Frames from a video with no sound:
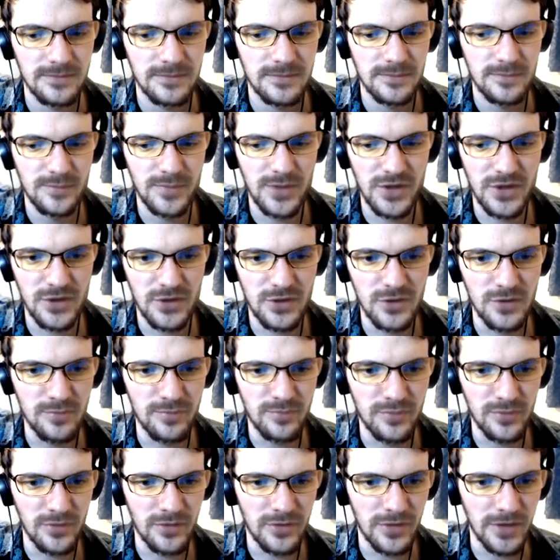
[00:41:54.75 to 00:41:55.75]
Be a good
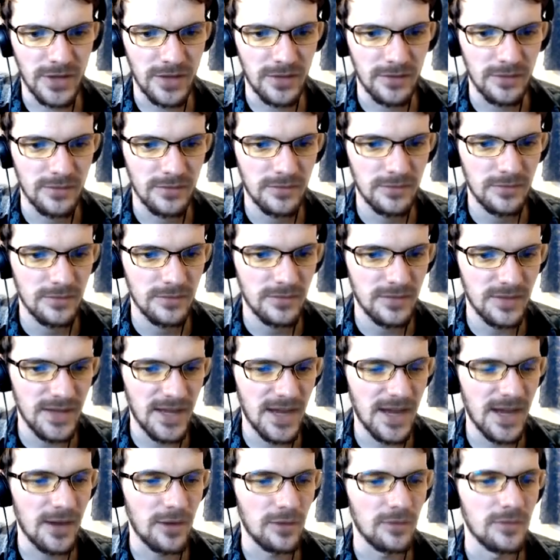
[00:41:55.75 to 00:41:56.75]
boy.
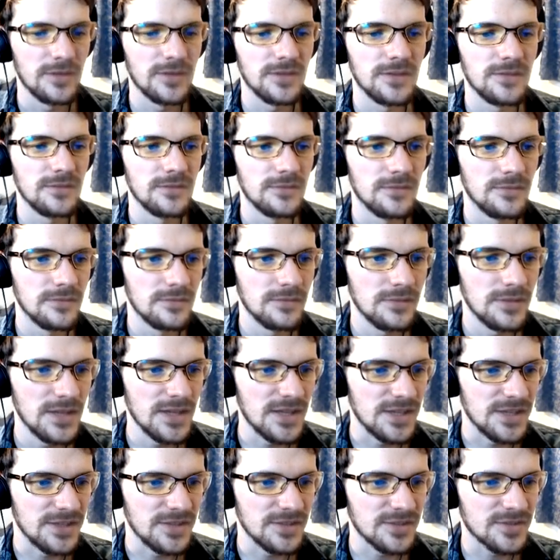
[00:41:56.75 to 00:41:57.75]
Now,
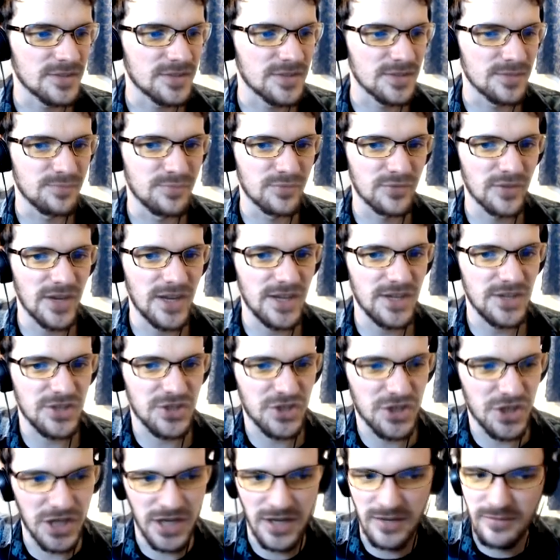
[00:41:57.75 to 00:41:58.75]
eat the brain
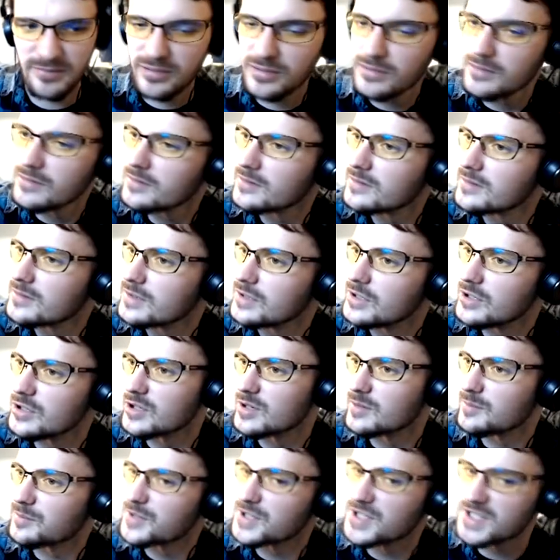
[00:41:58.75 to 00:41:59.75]
chip. You
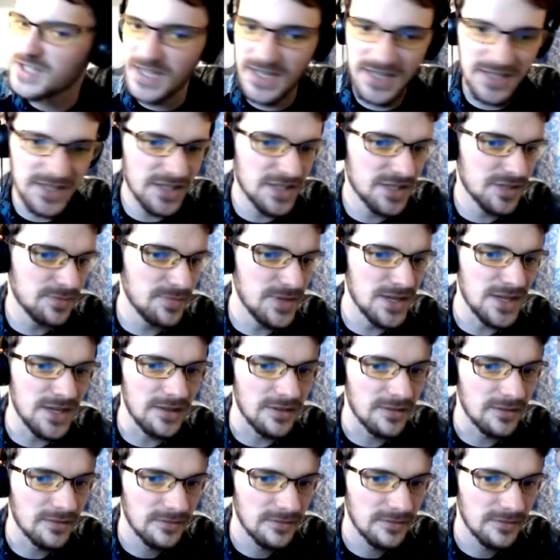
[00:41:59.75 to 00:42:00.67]
can pretend it's meat.